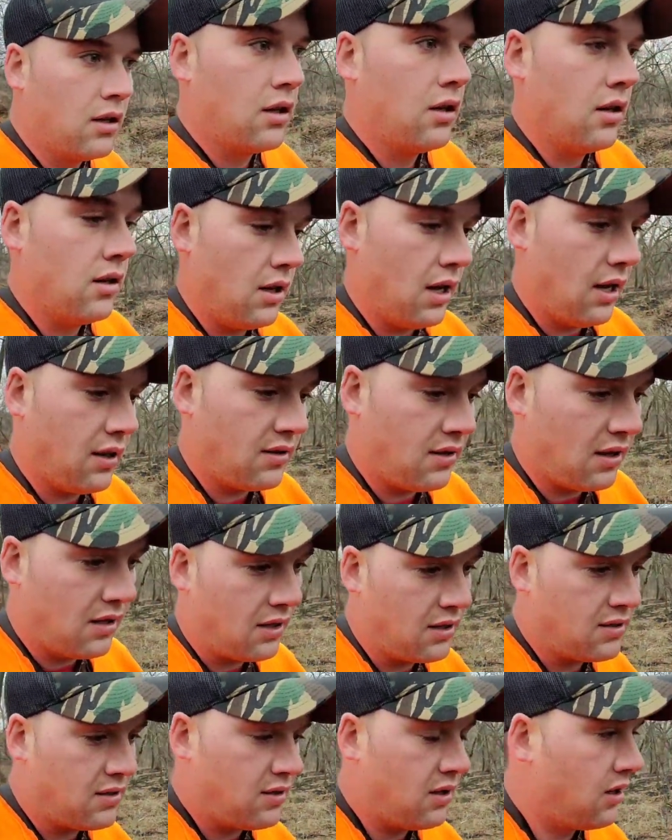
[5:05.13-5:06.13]
yeah, I think
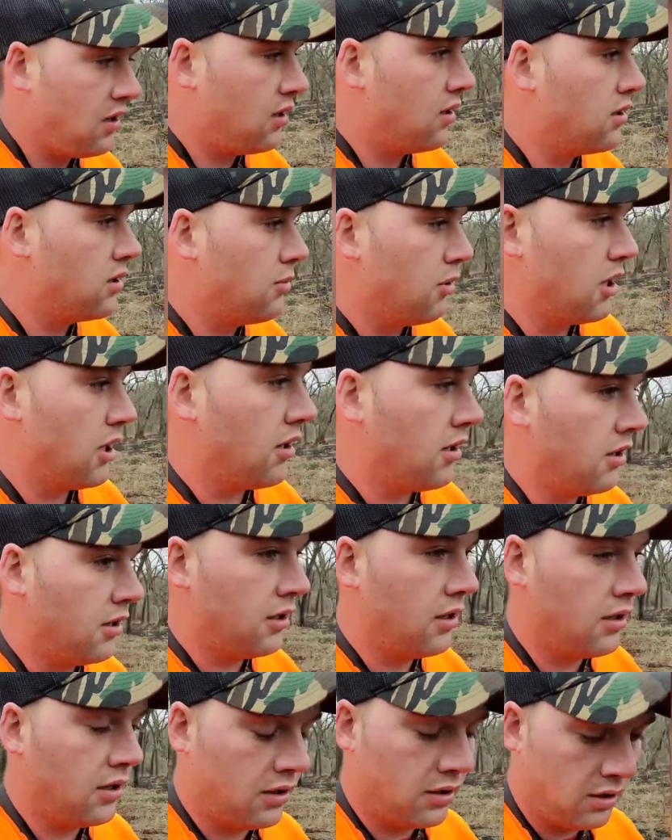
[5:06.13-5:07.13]
it's depending
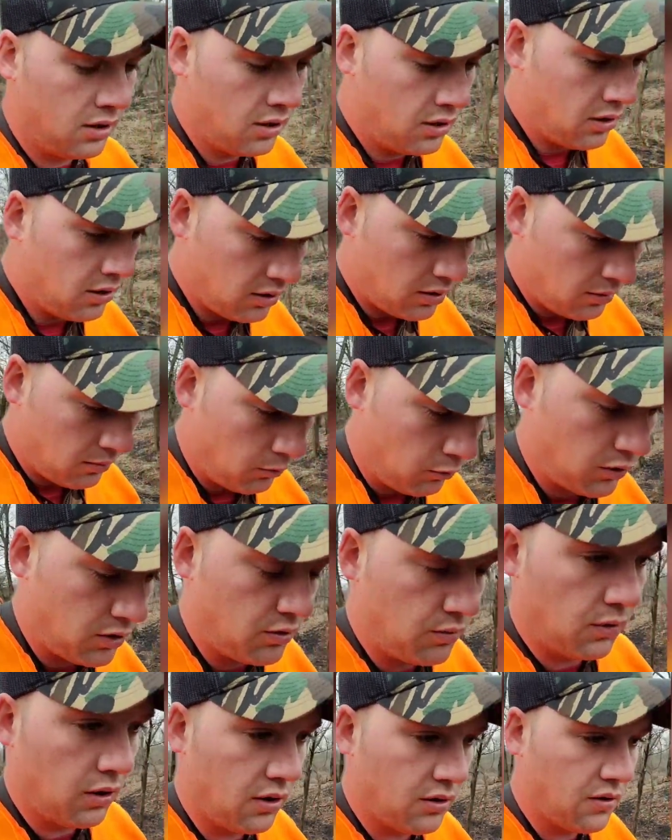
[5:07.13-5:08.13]
on what you
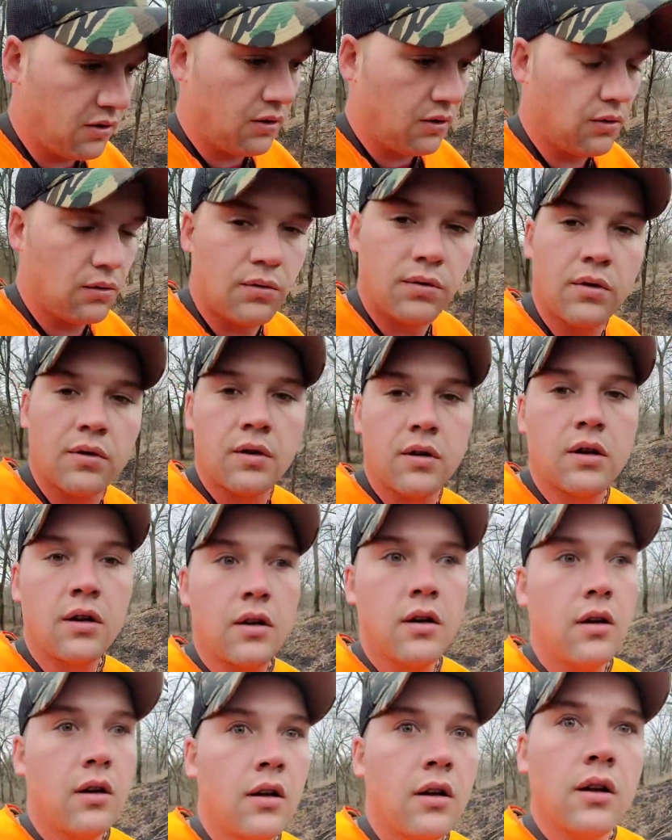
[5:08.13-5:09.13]
want to do.
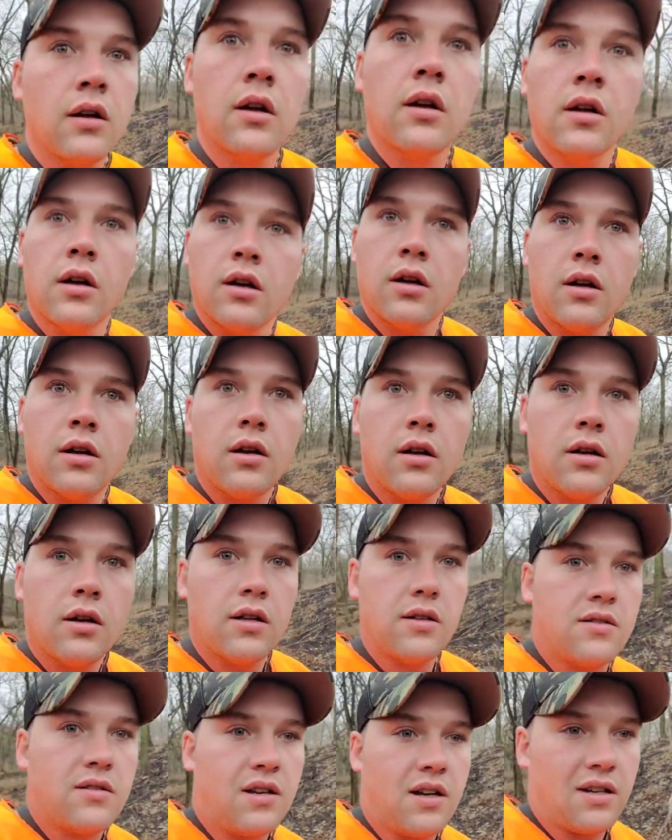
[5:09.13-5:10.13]

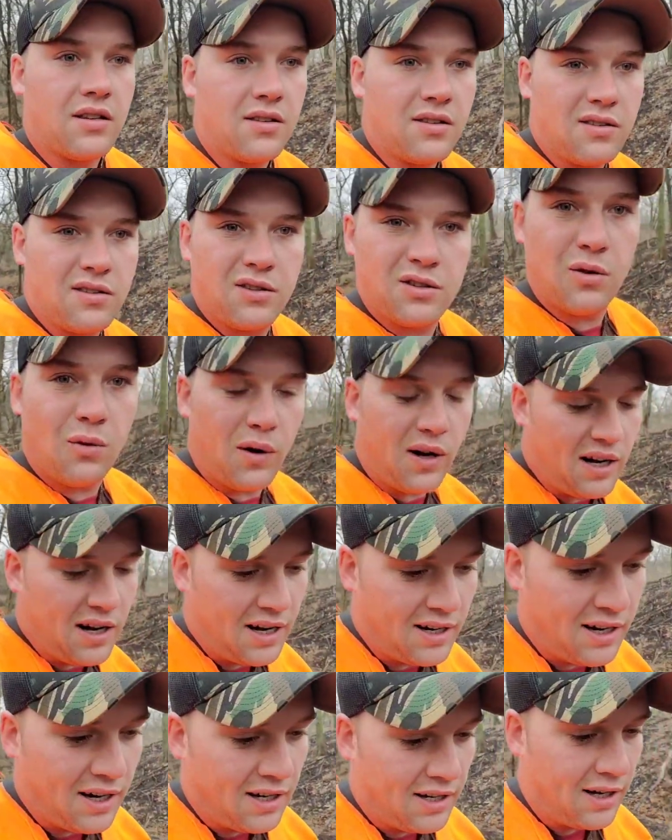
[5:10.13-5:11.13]
It's like
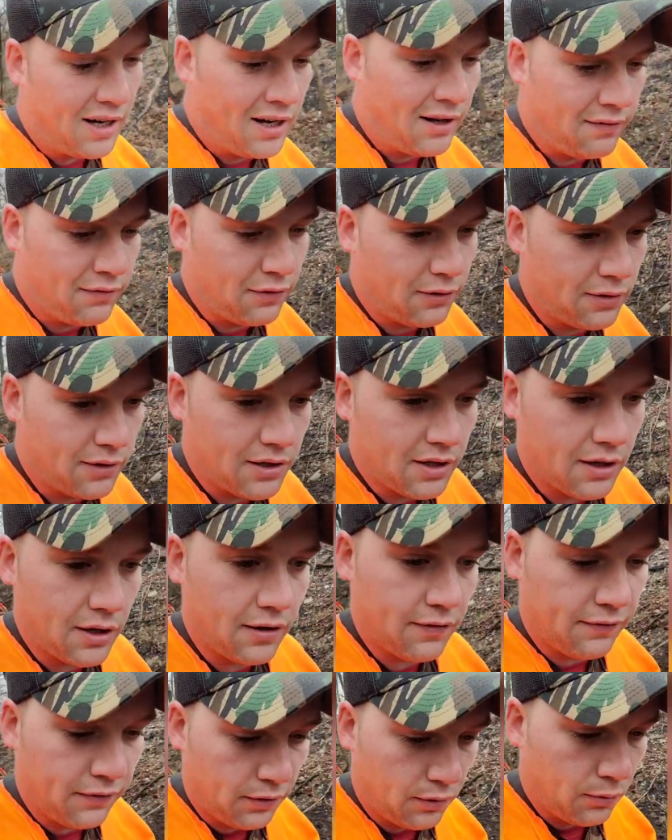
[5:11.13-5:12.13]
$29.99 for a year
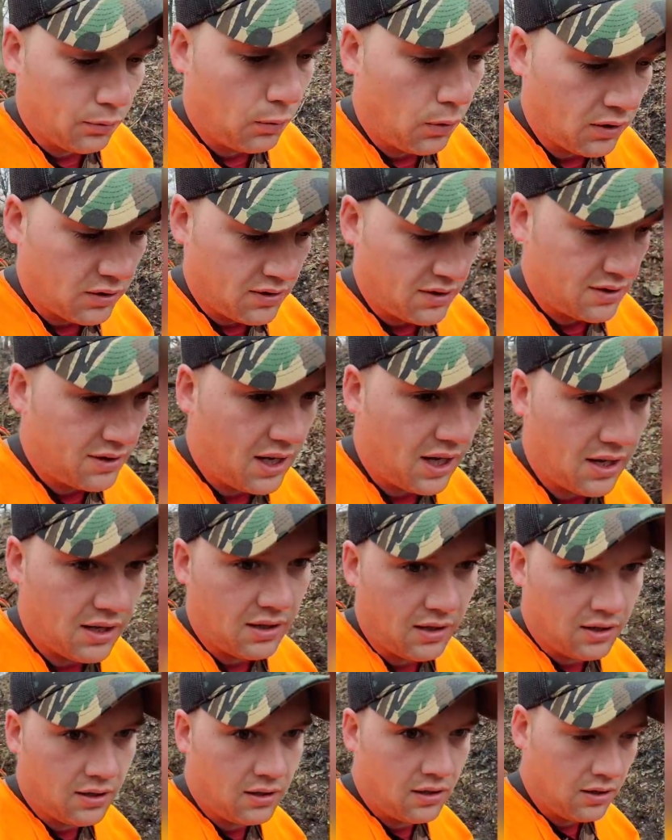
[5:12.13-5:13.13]
for one state,
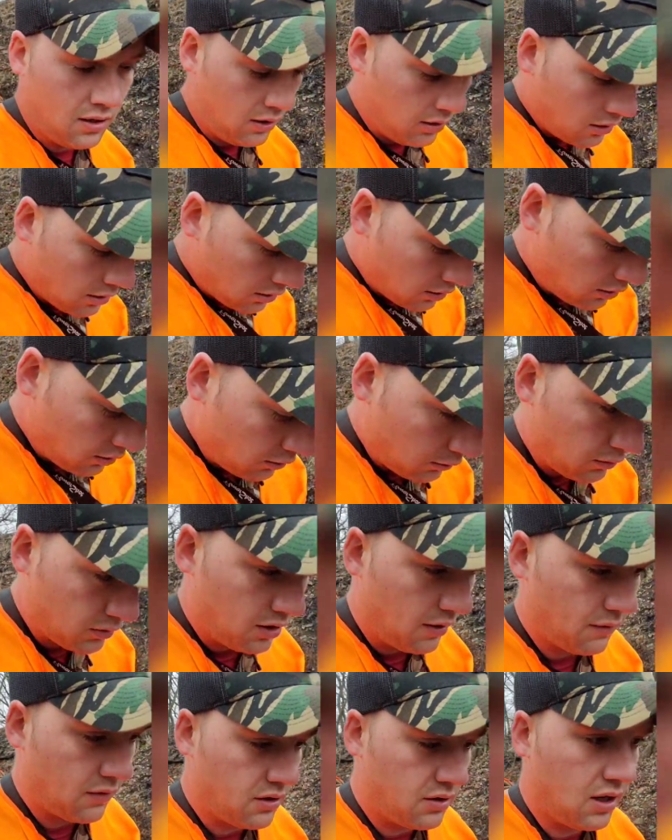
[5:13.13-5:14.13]

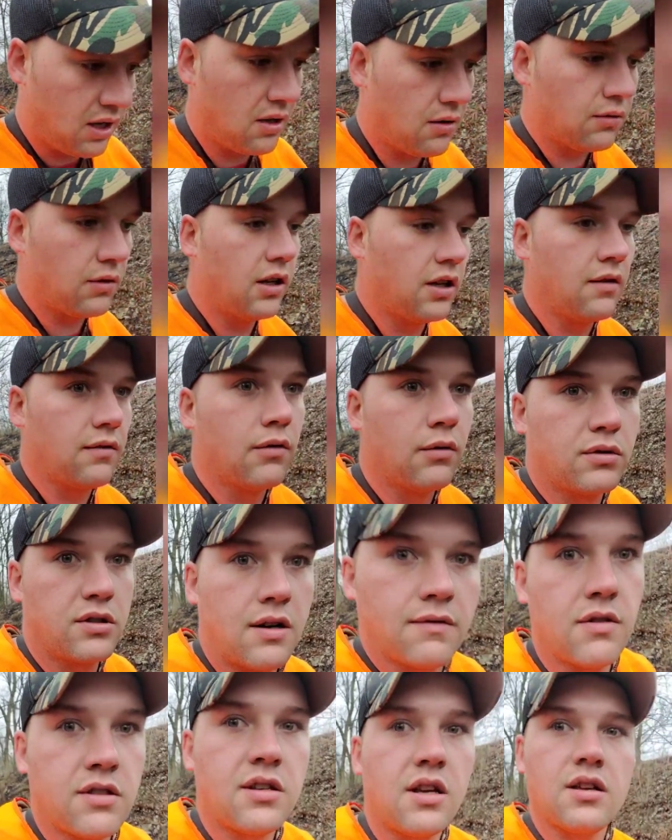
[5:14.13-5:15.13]
whichever state you live or
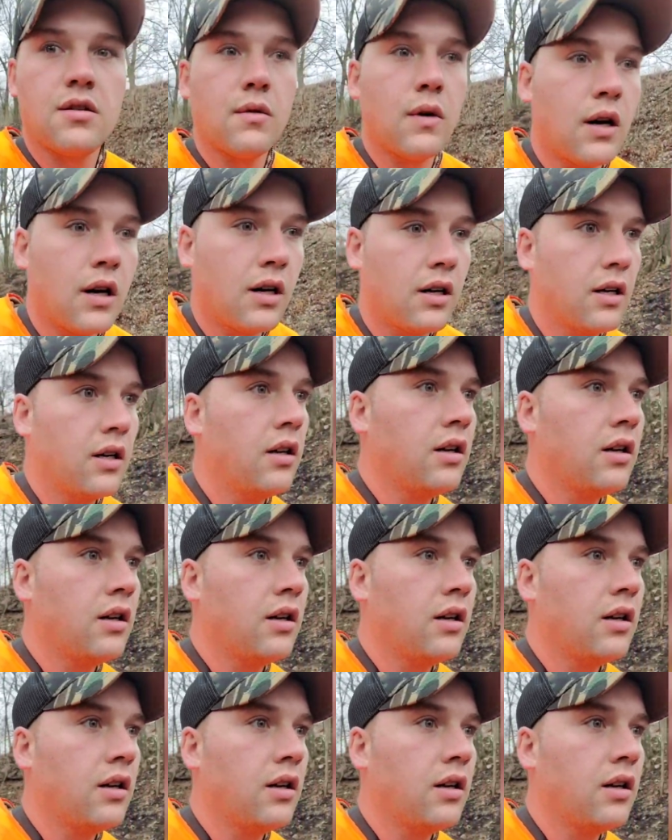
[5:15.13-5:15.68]
whichever state you hunt,